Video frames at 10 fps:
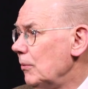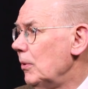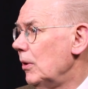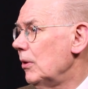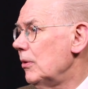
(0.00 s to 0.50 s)

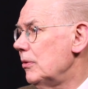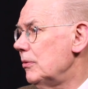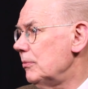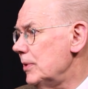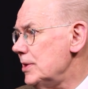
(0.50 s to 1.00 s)
Well,
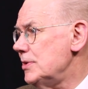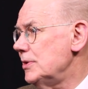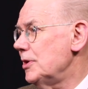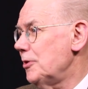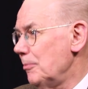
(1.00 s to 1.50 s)
the
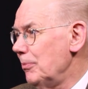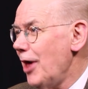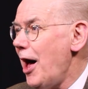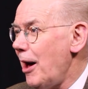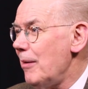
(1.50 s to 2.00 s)
reason that the
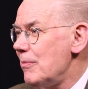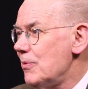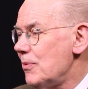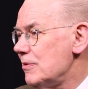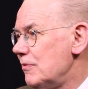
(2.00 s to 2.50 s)
blob,
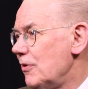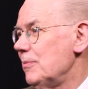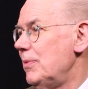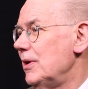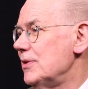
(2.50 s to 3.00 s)
or the
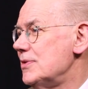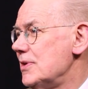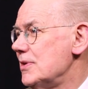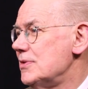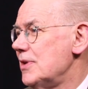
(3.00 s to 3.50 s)
foreign
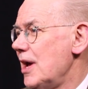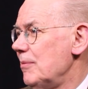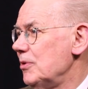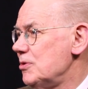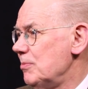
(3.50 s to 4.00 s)
policy
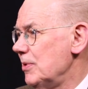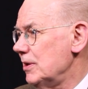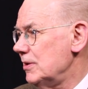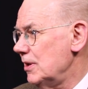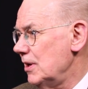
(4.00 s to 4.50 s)

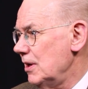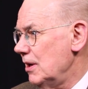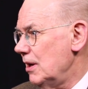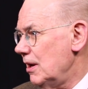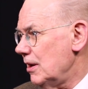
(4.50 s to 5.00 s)
establishment,
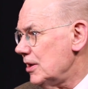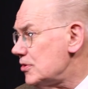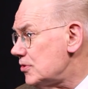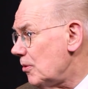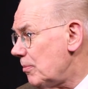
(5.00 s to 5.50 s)

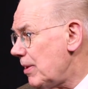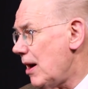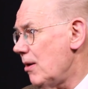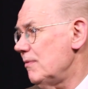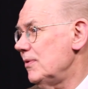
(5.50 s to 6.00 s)
is so
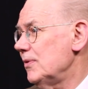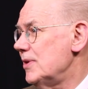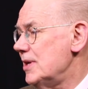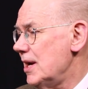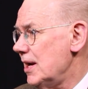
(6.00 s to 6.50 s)
powerful
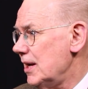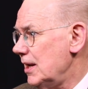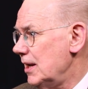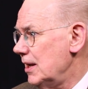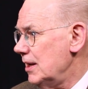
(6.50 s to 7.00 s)
today
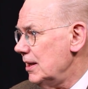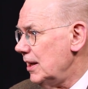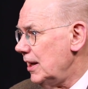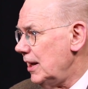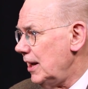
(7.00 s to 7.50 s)

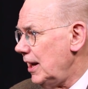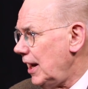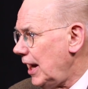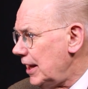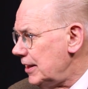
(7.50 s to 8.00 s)

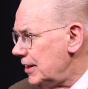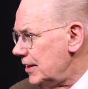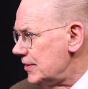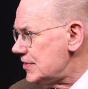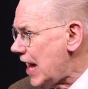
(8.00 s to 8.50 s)
and
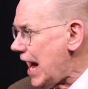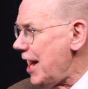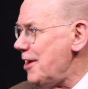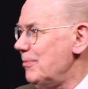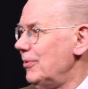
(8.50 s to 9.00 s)
is
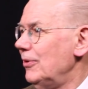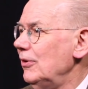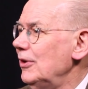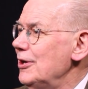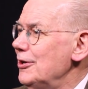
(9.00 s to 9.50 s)

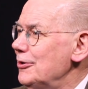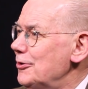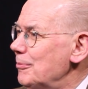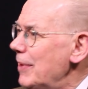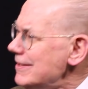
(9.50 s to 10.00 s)
able
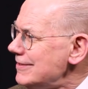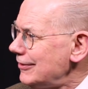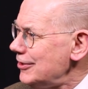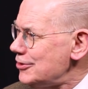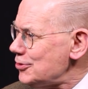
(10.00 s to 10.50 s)
to
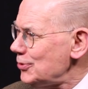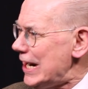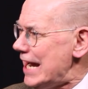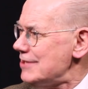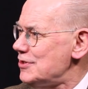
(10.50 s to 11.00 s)
basically
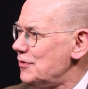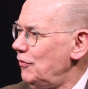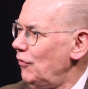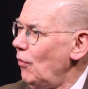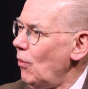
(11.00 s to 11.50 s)

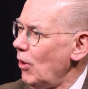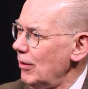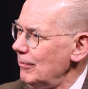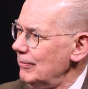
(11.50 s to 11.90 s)
transform